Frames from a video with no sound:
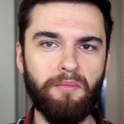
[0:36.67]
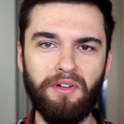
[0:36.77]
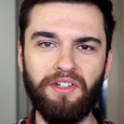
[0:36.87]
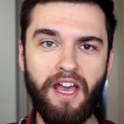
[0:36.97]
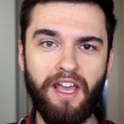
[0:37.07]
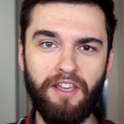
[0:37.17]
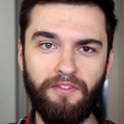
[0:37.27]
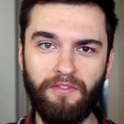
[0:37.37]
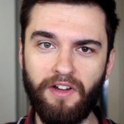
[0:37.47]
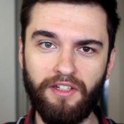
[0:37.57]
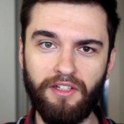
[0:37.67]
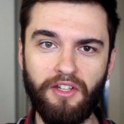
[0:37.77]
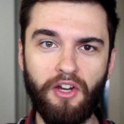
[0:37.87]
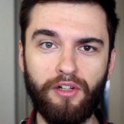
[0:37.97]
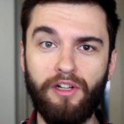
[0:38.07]
but I find it
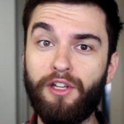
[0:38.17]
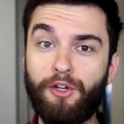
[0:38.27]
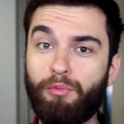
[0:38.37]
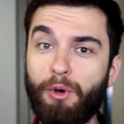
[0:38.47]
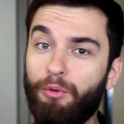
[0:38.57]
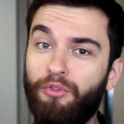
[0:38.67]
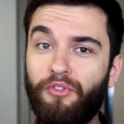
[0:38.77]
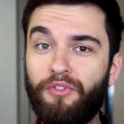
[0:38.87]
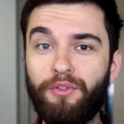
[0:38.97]
utterly gross